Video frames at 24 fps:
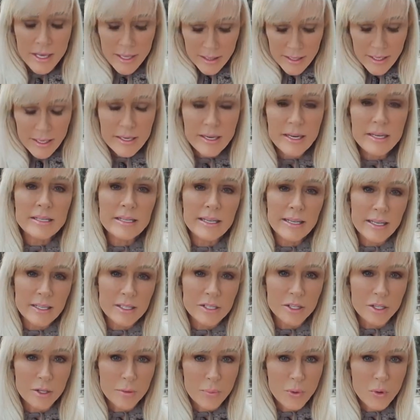They need to get
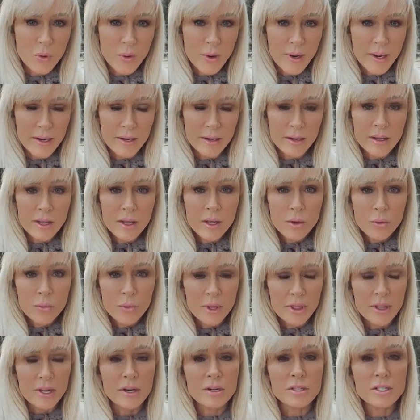to the point
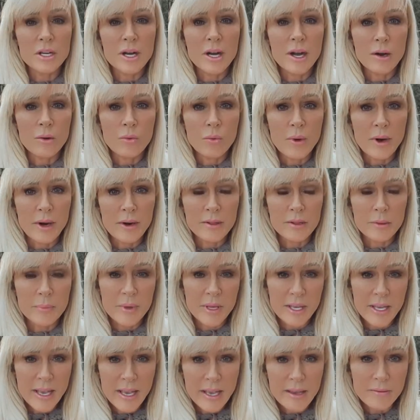with their dog where the
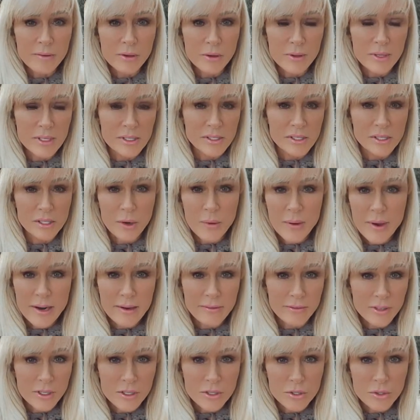behavior is so out
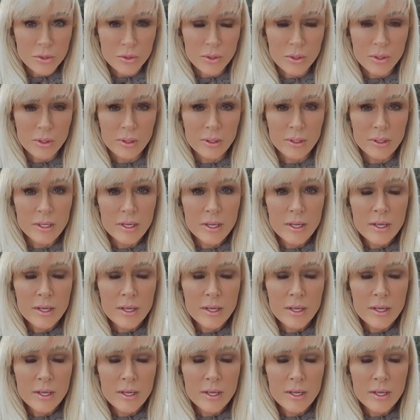of control,